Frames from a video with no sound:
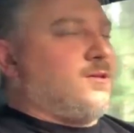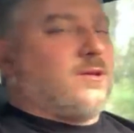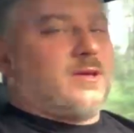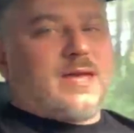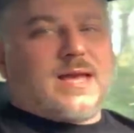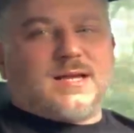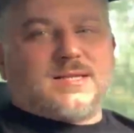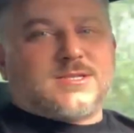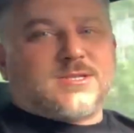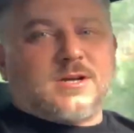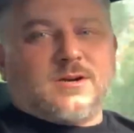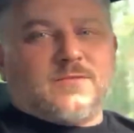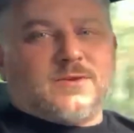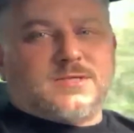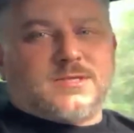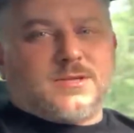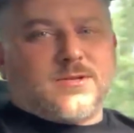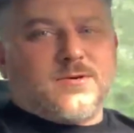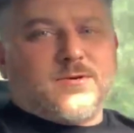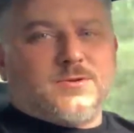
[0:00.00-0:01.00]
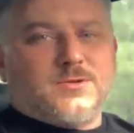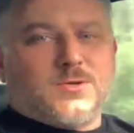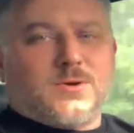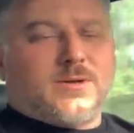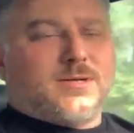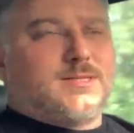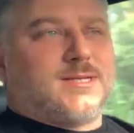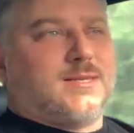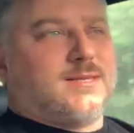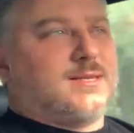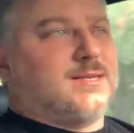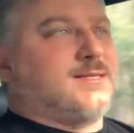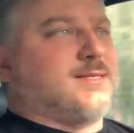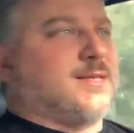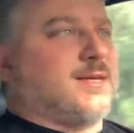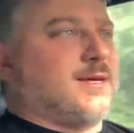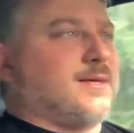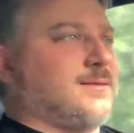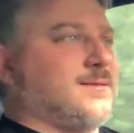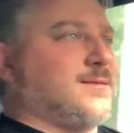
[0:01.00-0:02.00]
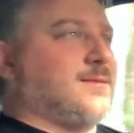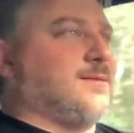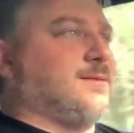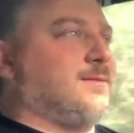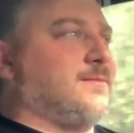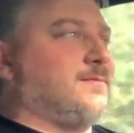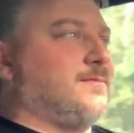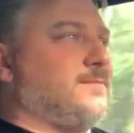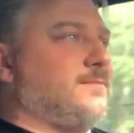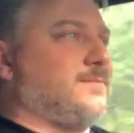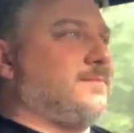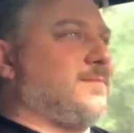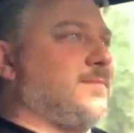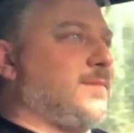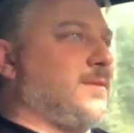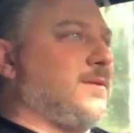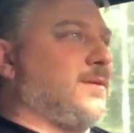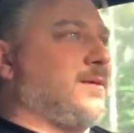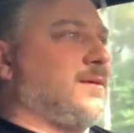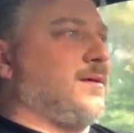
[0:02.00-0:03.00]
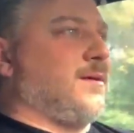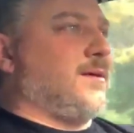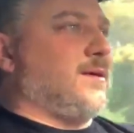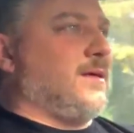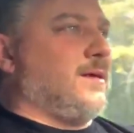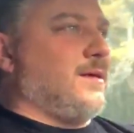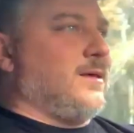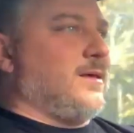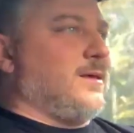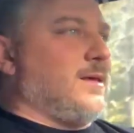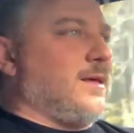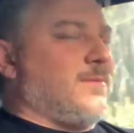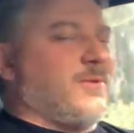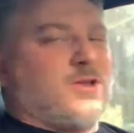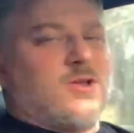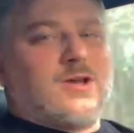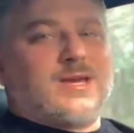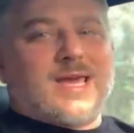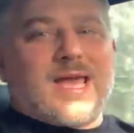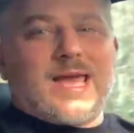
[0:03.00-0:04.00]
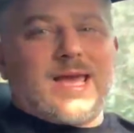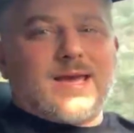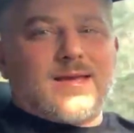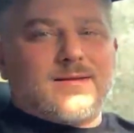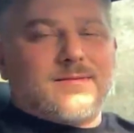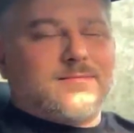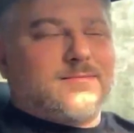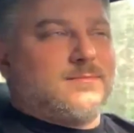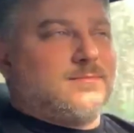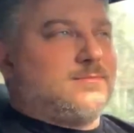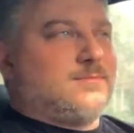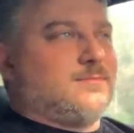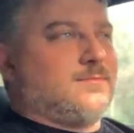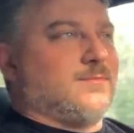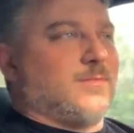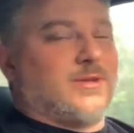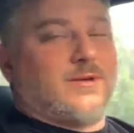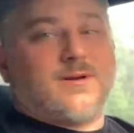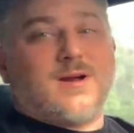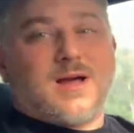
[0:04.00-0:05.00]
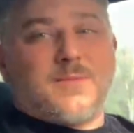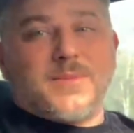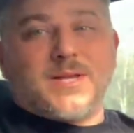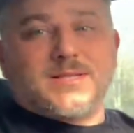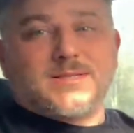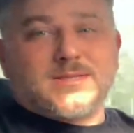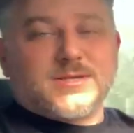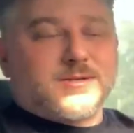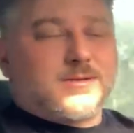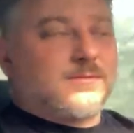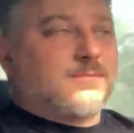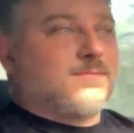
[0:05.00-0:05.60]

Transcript: can't service the U-joints in these things. I mean, you can, but they're not meant to.